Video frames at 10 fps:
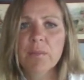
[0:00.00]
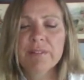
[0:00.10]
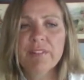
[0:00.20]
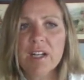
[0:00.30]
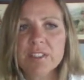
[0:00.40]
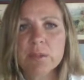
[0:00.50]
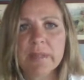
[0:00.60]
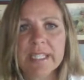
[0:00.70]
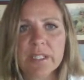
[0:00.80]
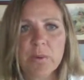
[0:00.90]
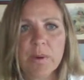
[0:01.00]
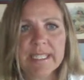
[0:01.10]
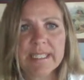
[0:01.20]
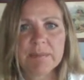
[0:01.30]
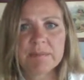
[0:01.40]
We've also made a,
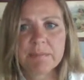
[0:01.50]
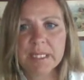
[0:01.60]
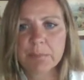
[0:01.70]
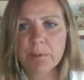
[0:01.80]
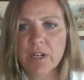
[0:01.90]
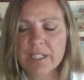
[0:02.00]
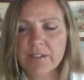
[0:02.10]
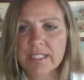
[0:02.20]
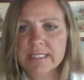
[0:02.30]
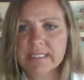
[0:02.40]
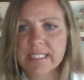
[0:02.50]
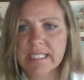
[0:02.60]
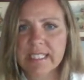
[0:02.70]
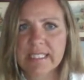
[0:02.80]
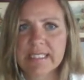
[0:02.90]
quite a bit of progress
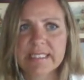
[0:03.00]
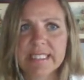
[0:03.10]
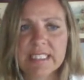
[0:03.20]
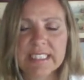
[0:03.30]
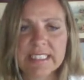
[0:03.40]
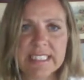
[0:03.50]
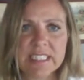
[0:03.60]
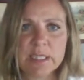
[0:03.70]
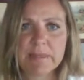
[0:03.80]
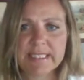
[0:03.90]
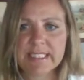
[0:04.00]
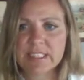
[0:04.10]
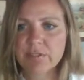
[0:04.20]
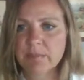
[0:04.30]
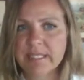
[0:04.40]
in delisting
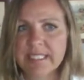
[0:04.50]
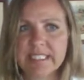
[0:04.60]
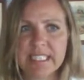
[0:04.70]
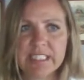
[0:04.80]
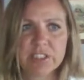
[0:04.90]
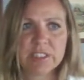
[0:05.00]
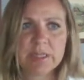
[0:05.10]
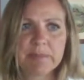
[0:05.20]
species from the Endangered